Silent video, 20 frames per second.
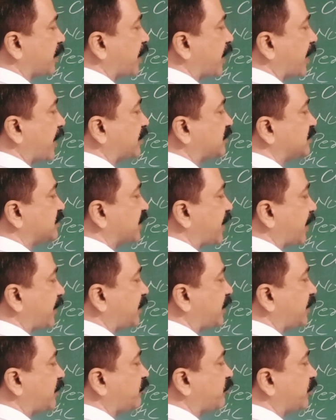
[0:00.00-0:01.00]

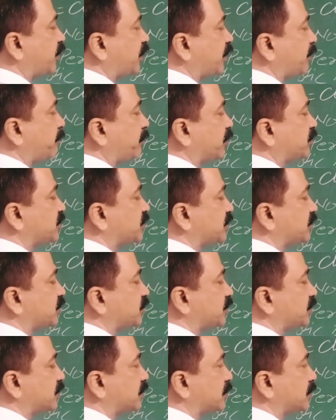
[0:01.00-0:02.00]
exactly 20%.
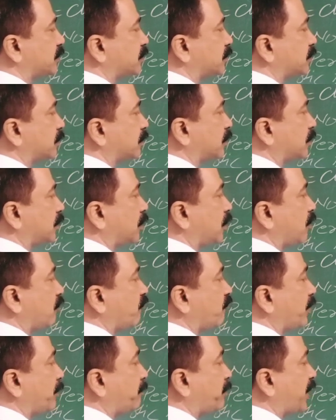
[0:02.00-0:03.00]

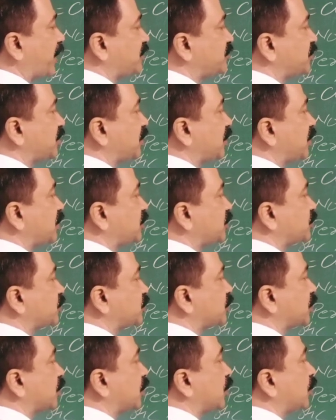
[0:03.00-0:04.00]
When price
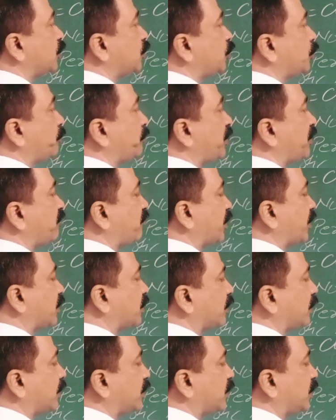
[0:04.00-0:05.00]
increased to
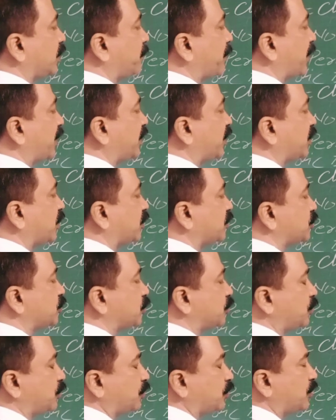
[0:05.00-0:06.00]
P1, demand decreased
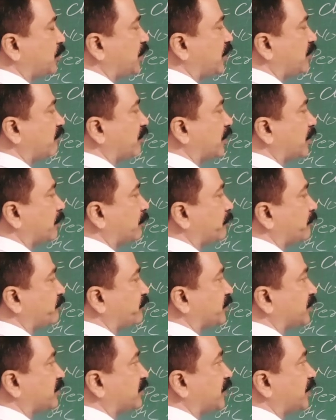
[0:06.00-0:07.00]
to
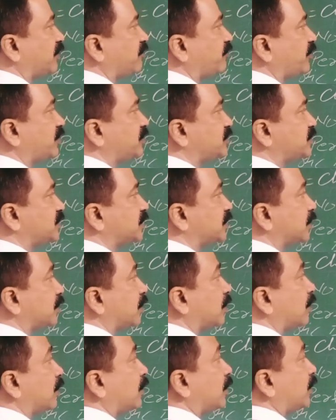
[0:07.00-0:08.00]
D1. The difference
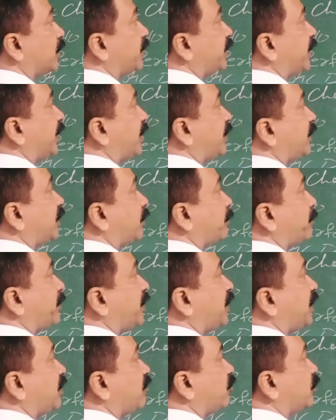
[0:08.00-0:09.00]
delta
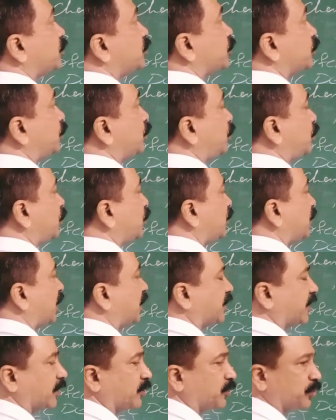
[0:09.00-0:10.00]
P equals to
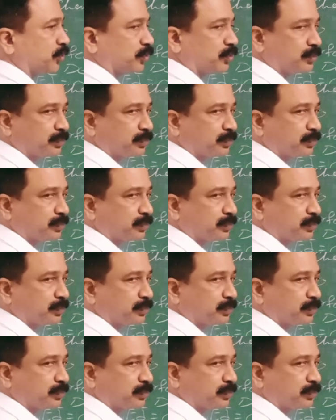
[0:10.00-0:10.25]
delta Q.